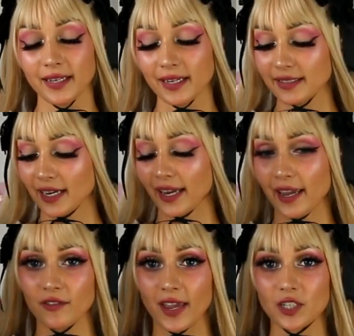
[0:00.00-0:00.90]
Next I
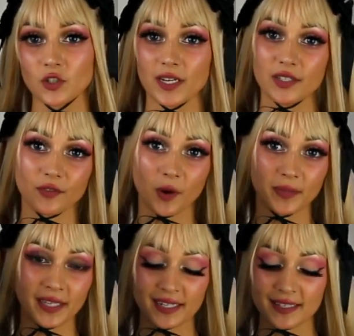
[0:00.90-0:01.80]
have a dress from
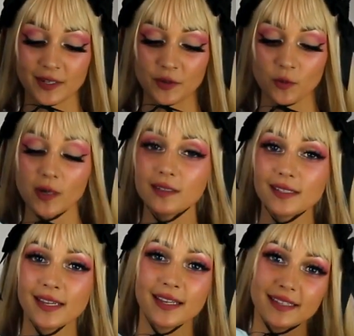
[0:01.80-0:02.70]
Innocent World.